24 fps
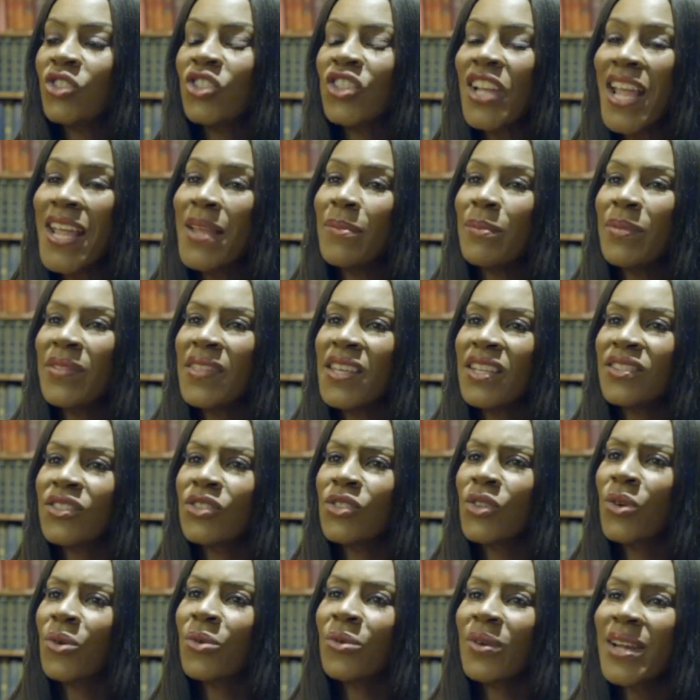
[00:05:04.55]
shape this
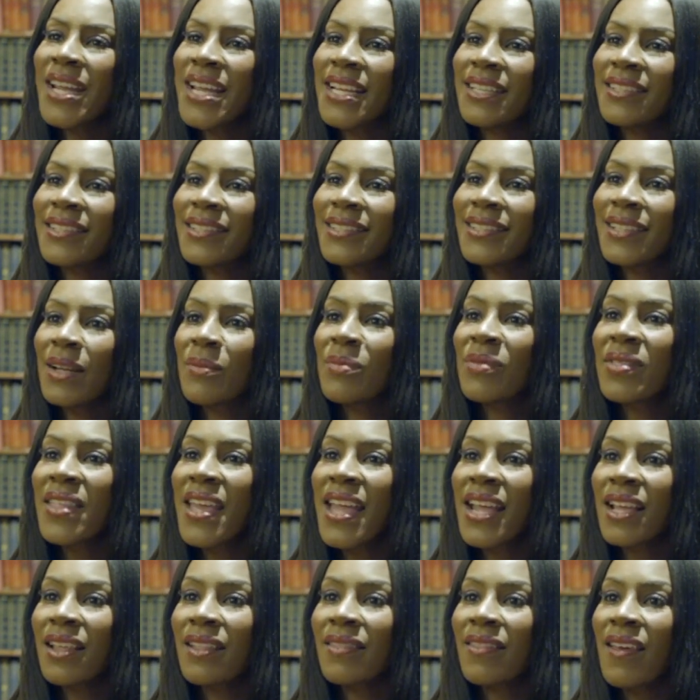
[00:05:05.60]
story into
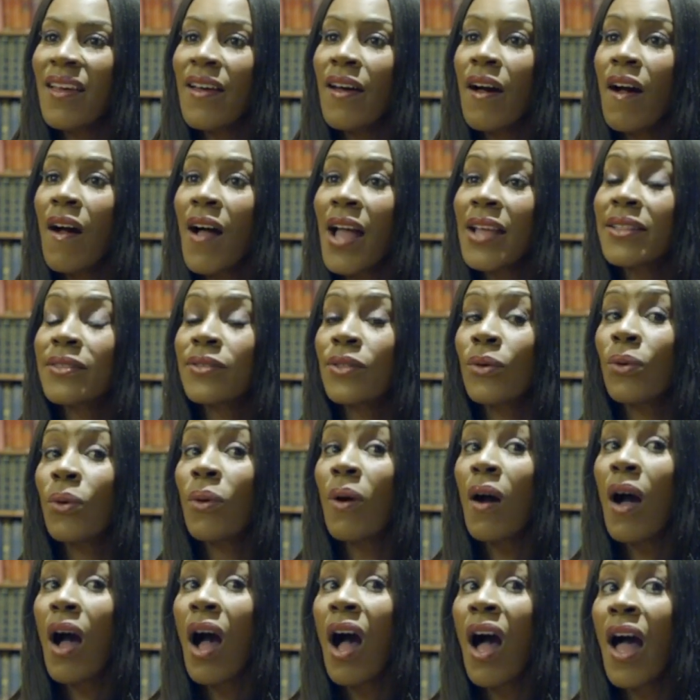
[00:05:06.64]
something that I
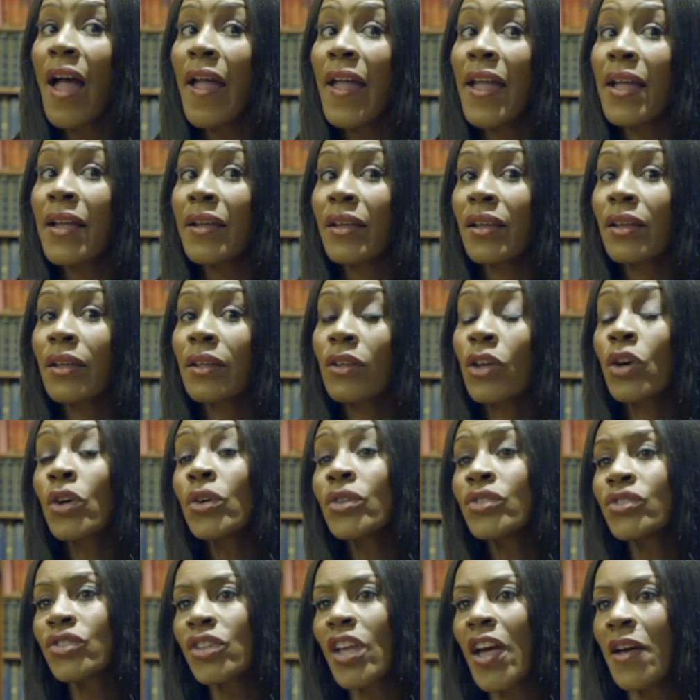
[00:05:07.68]
thought I
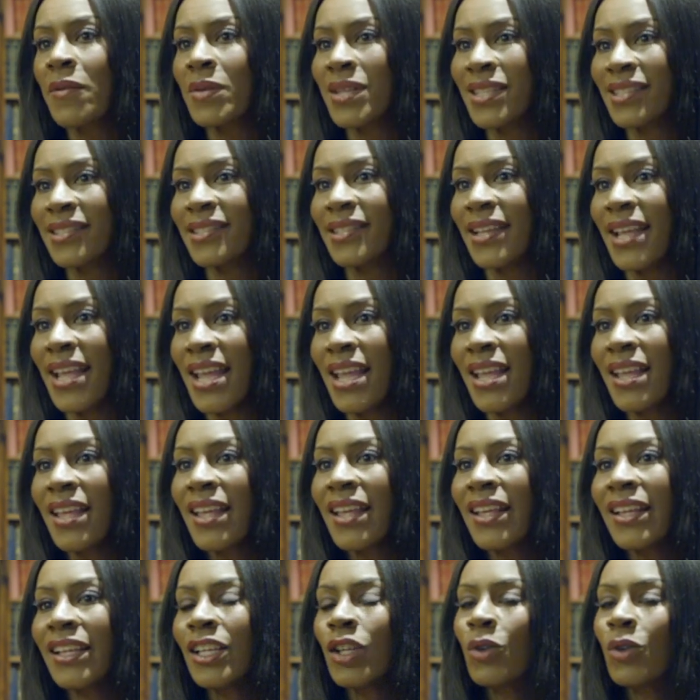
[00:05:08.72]
could go and see